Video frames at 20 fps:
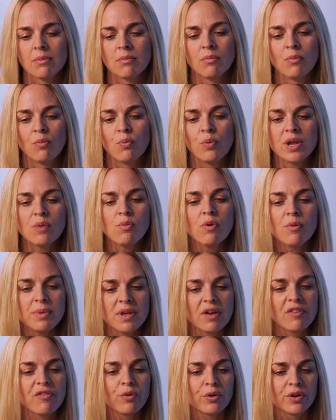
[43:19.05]
we will be
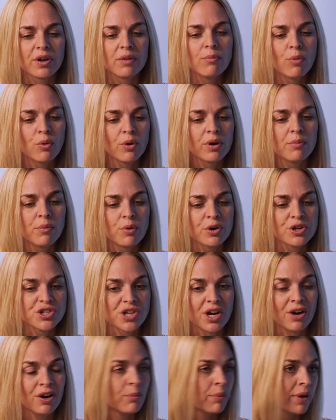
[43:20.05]
afforded more and more
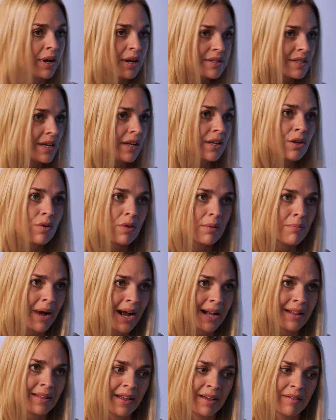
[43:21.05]
sharing. But I'll tell you, in
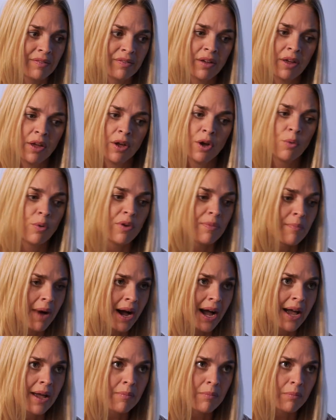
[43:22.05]
my life, with
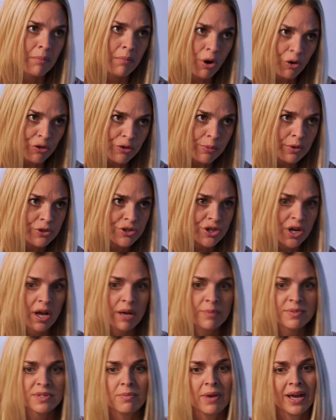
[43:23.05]
my multiple
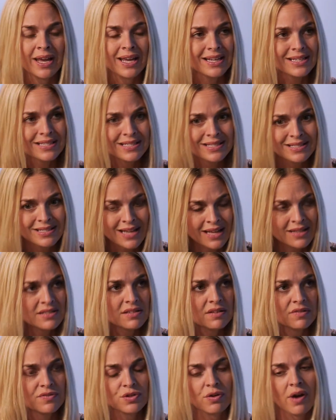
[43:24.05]
jobs, my
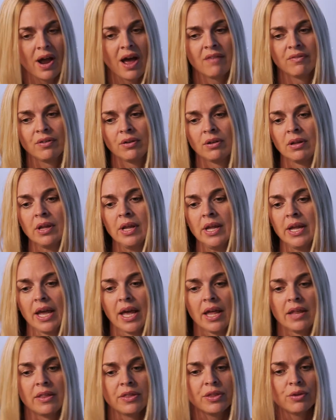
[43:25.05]
extensive travel,
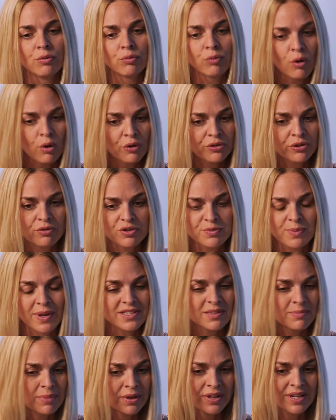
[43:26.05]
and the roles and
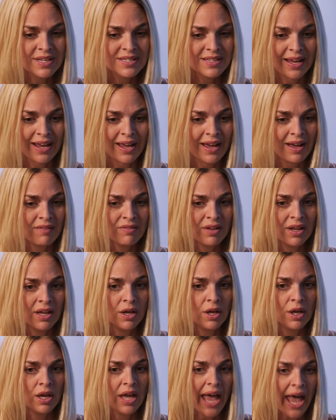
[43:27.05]
responsibilities I have,
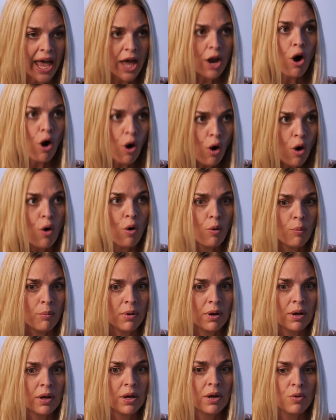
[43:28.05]
at home,
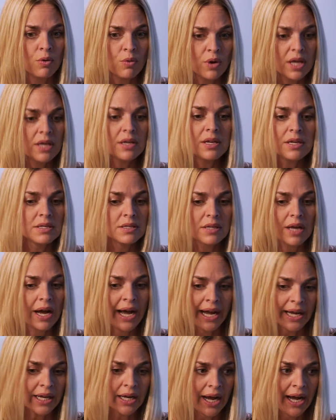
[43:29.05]
it is,
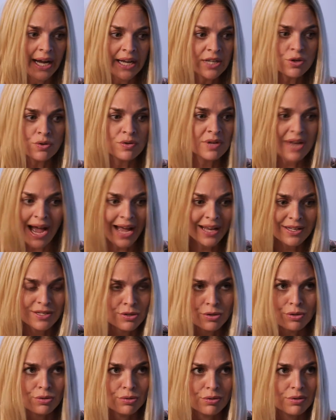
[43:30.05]
I do not
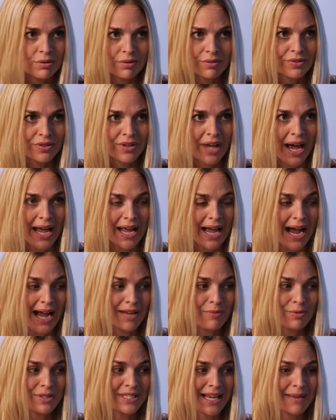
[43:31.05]
do, I
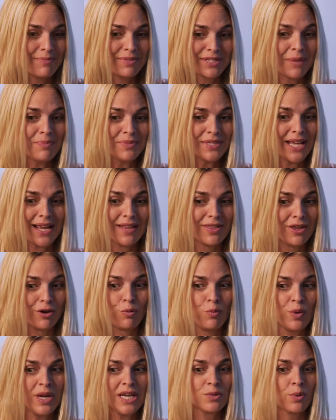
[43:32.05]
would say someday, there are
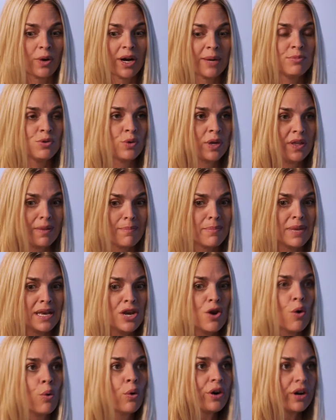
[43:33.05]
weeks where I'm doing the
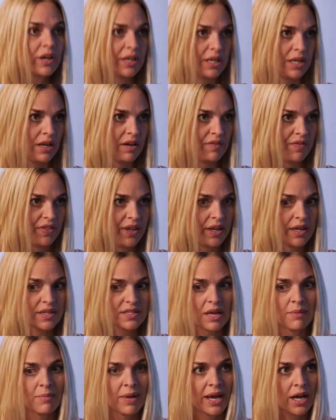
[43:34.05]
minority of things,
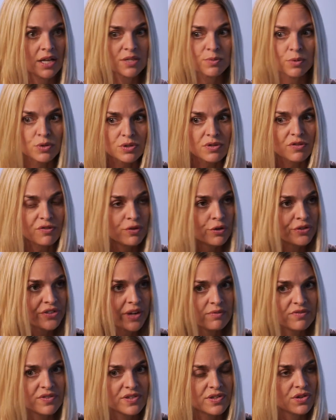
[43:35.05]
and my husband, who's a
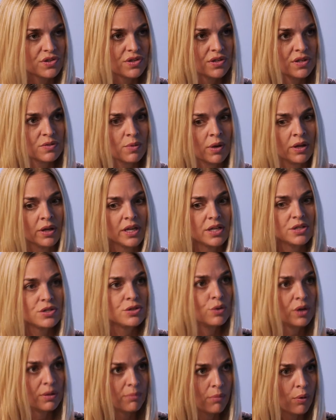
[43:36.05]
full-time physician as well, is
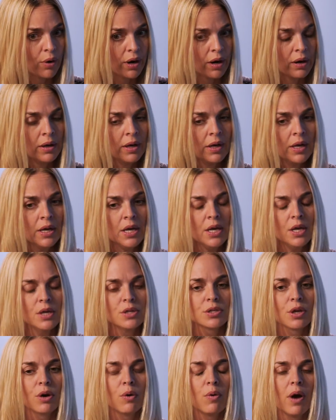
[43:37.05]
doing more. Yeah.
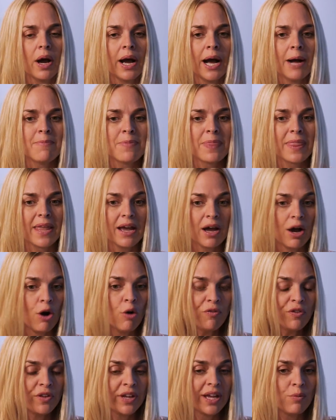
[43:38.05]
So
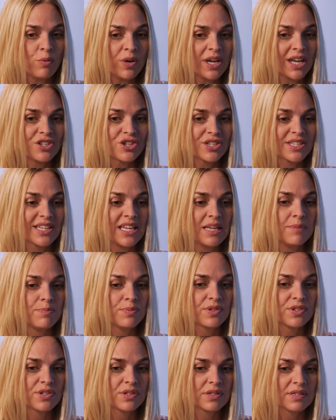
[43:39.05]
hopefully we can just keep
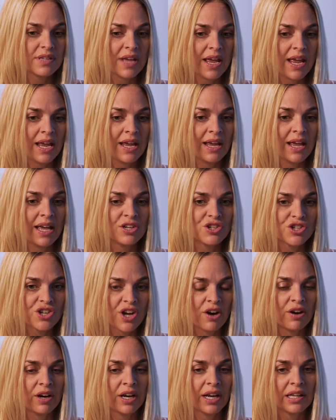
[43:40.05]
saying and
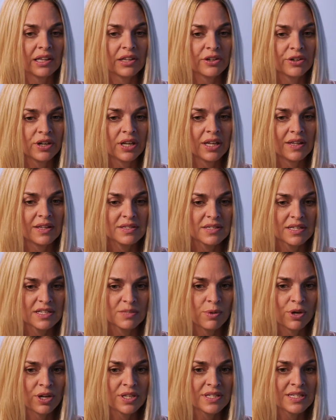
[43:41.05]
sharing and learning these
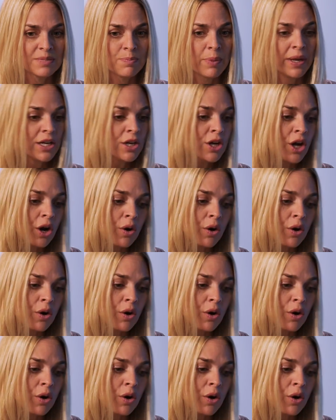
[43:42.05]
experiences. But